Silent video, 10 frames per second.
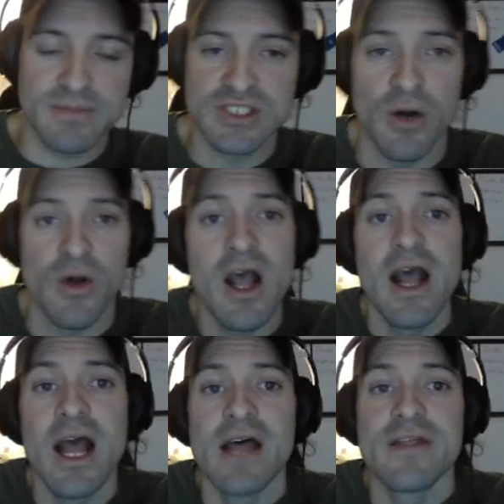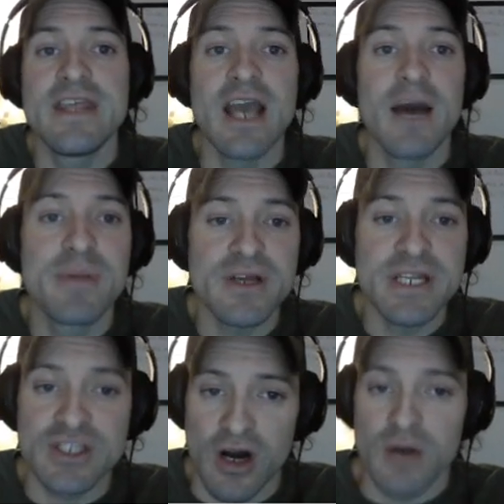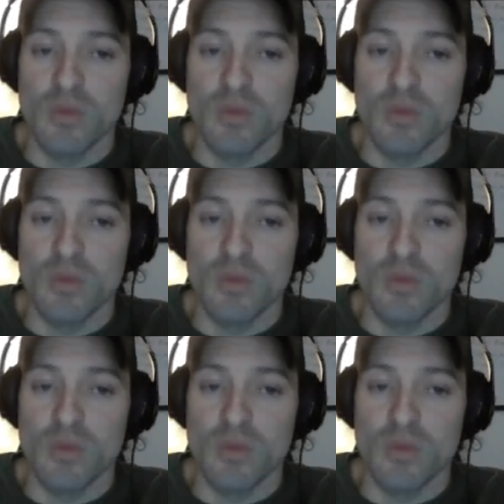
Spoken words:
So the abilities are,